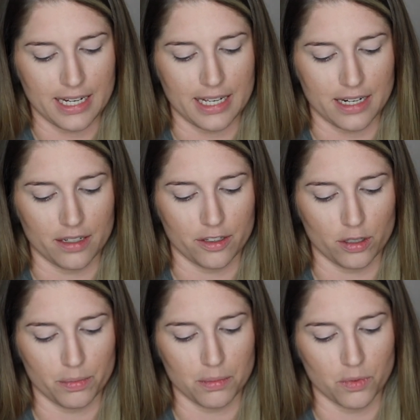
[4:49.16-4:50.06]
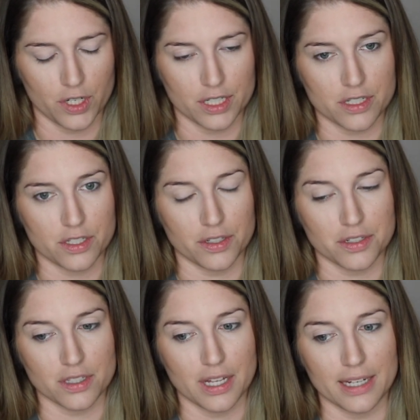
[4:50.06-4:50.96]
Hit it a little bit more just so
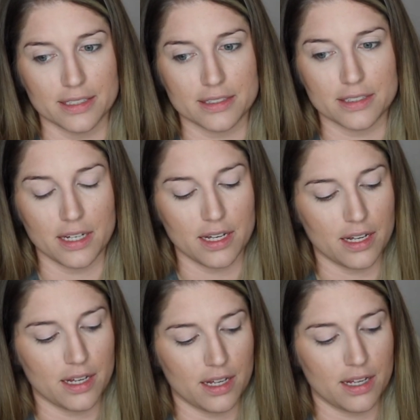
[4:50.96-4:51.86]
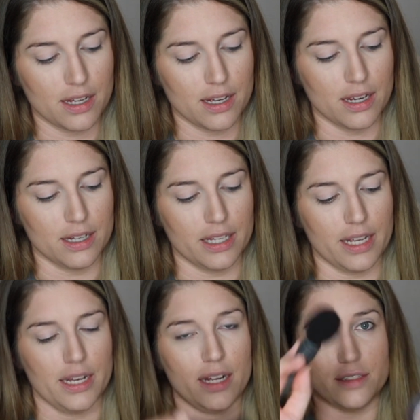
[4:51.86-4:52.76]
there's less. And
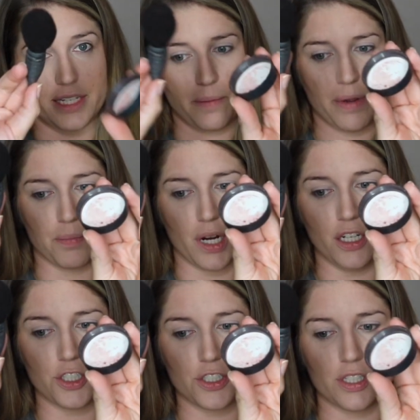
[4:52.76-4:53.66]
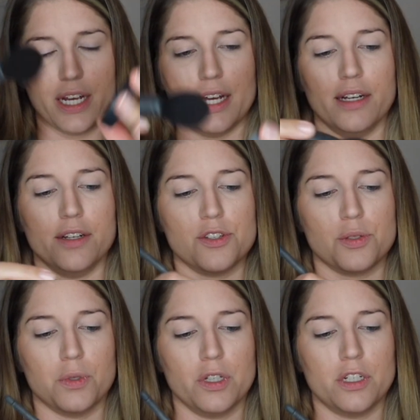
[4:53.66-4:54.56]
then I'll take my brush and
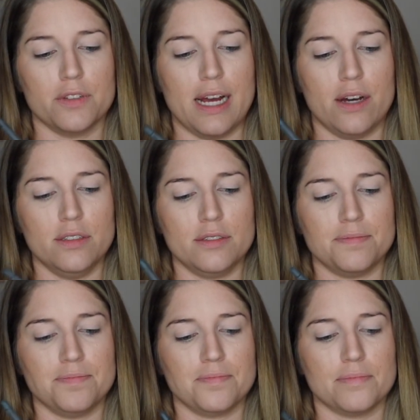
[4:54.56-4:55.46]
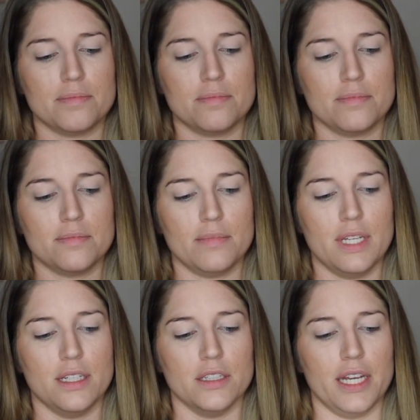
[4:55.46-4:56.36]
swirl it around
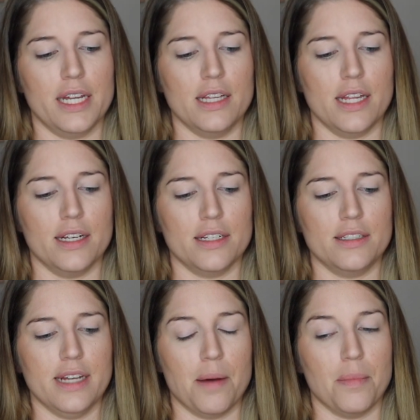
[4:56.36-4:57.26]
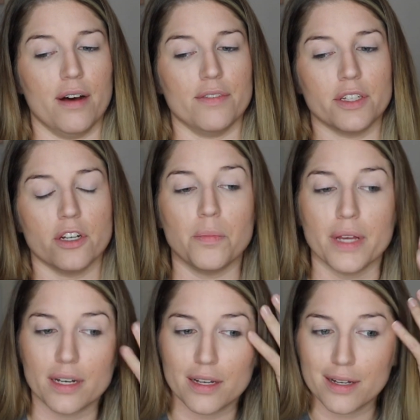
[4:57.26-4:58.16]
in the lid and then tap off a little
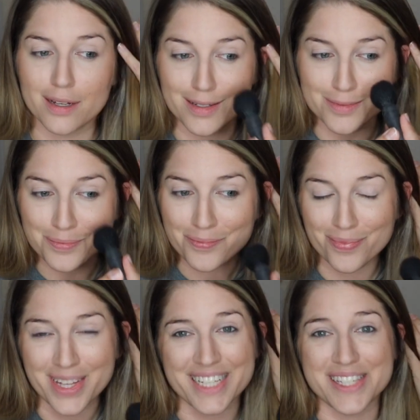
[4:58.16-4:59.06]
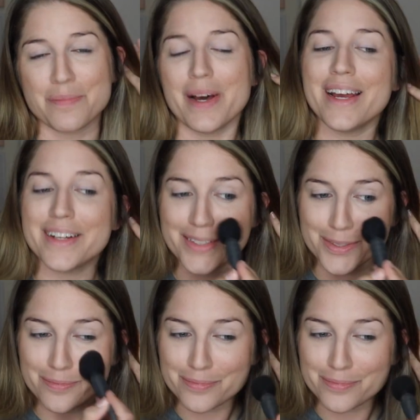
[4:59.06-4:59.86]
bit. Smile.